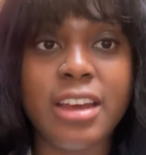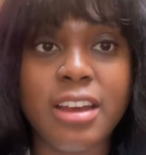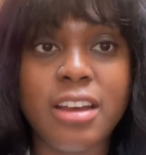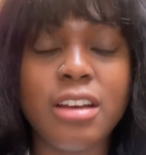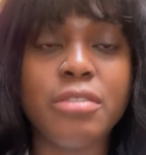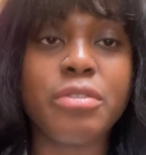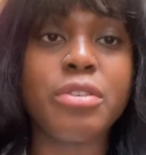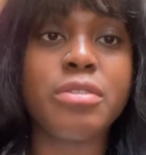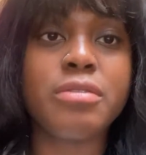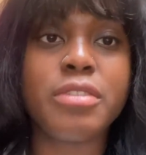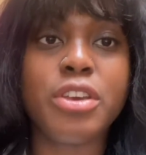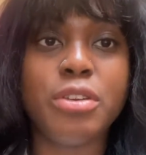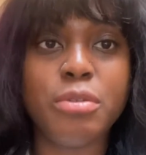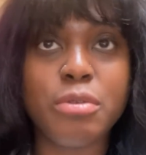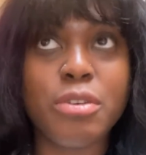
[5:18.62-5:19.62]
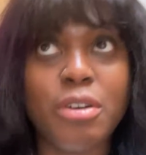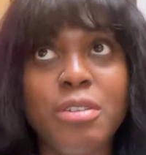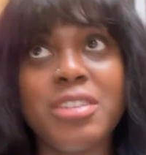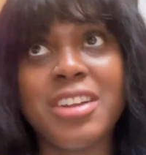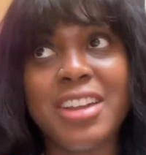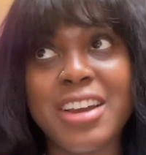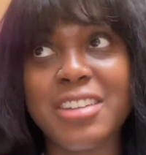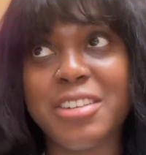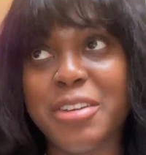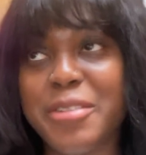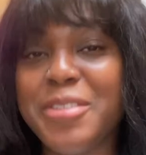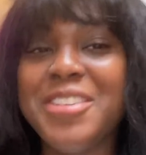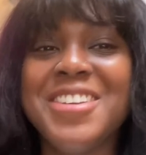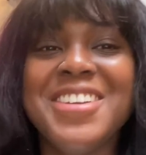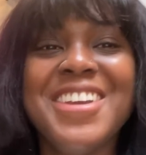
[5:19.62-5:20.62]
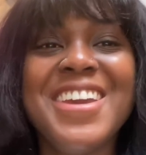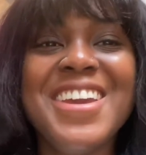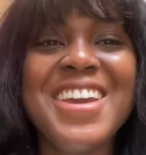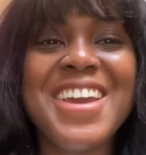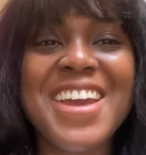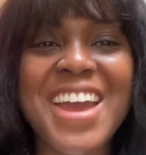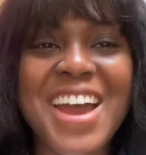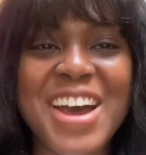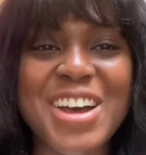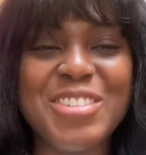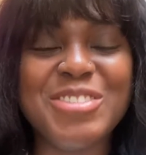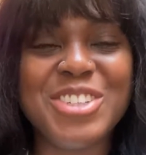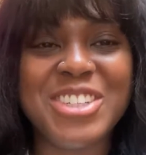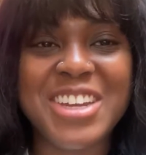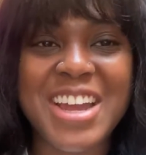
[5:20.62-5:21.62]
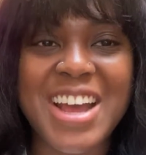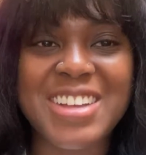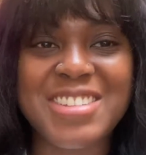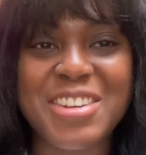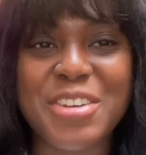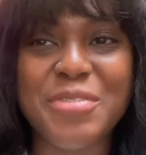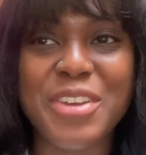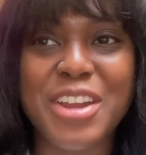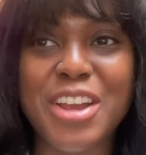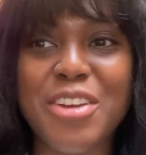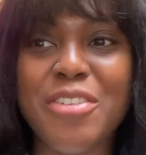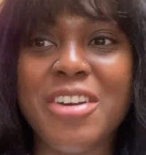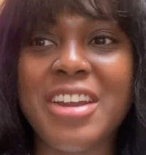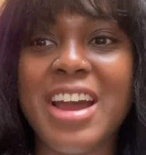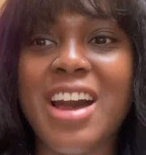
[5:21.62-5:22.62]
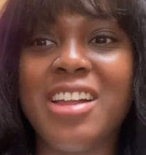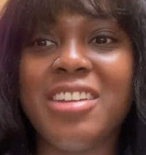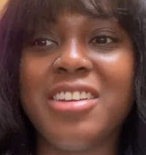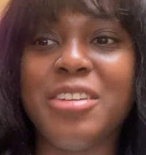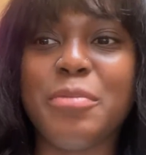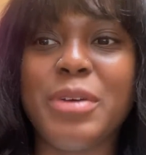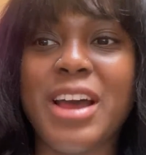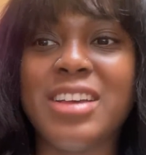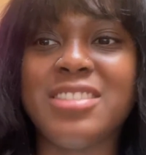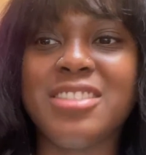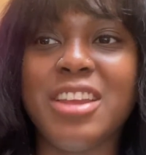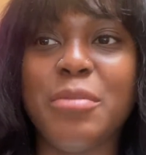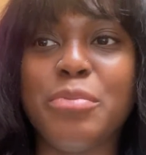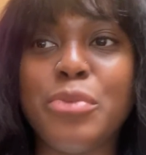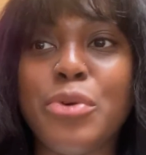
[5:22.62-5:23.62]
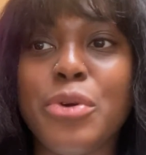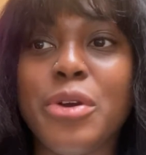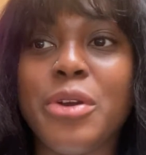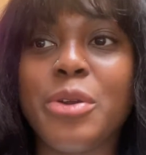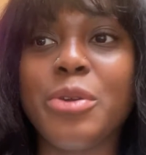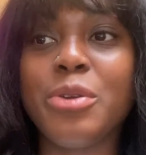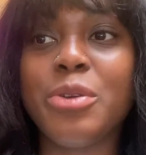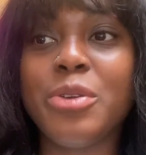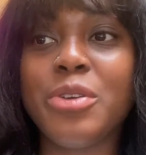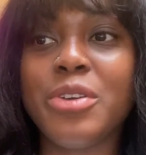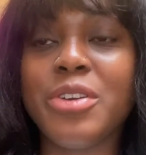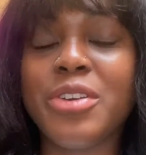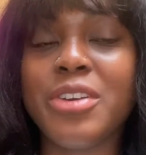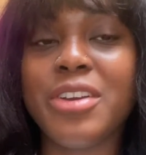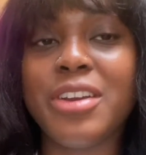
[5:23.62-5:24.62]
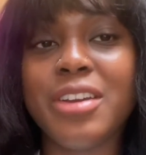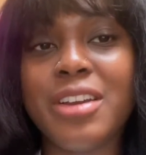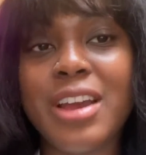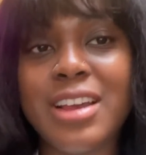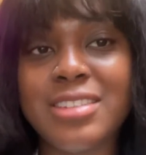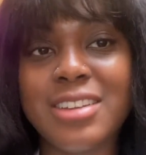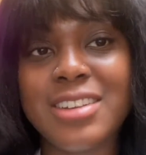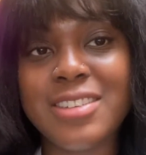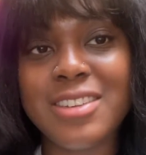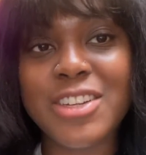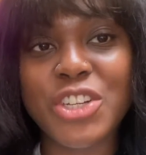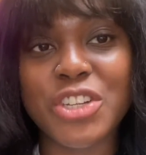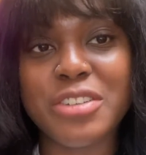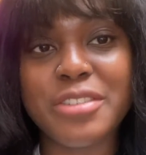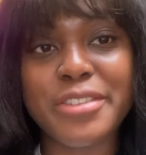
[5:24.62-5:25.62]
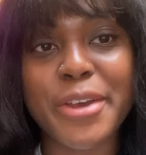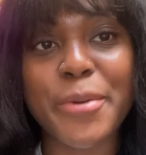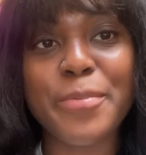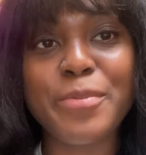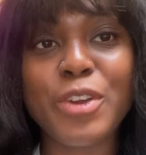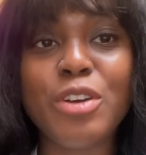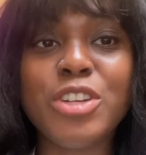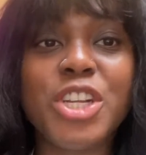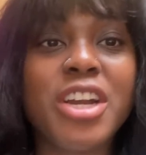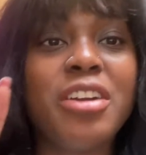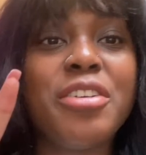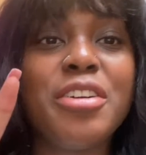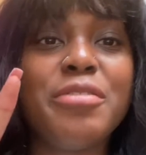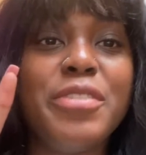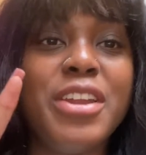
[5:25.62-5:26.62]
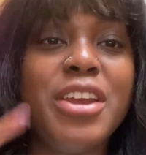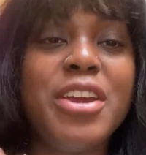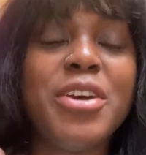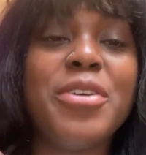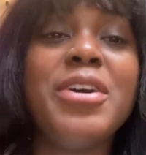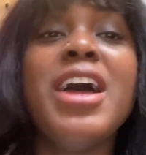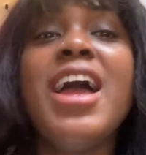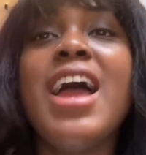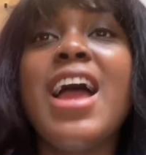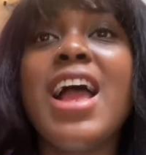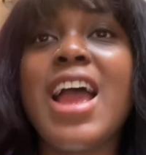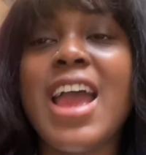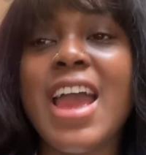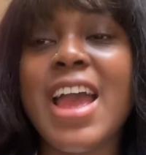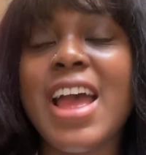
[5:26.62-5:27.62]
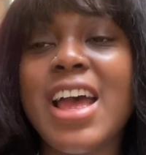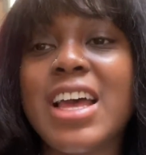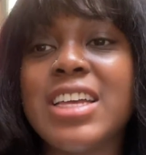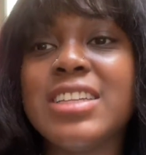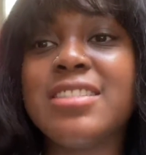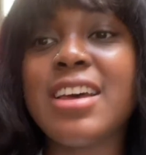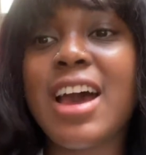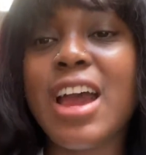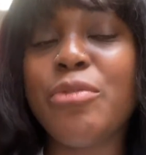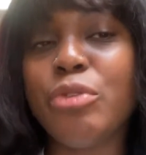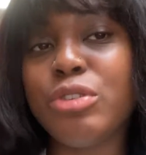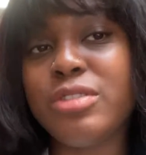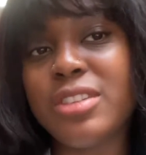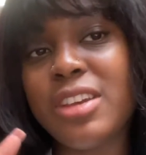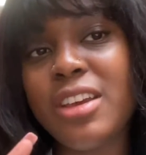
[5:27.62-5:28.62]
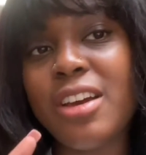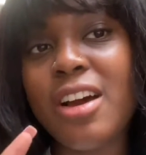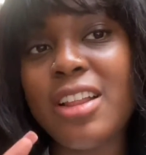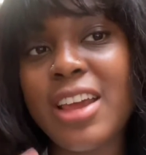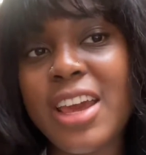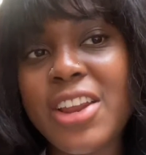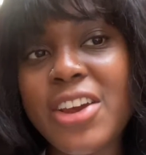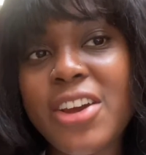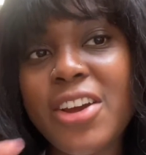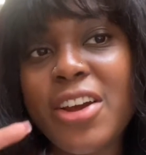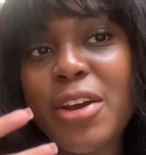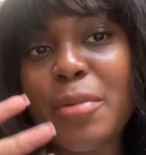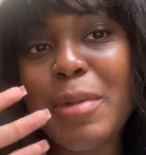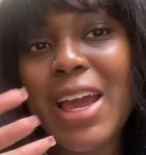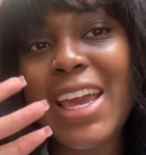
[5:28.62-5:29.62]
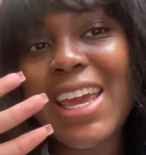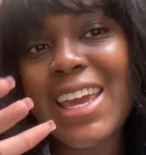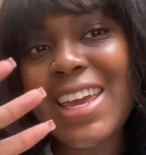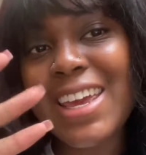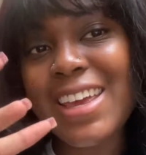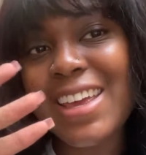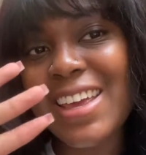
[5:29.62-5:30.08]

of Cute Cult Collective, she has her video on how to pass state board as an esthetician. So go check out her video, and I will see y'all later. Bye.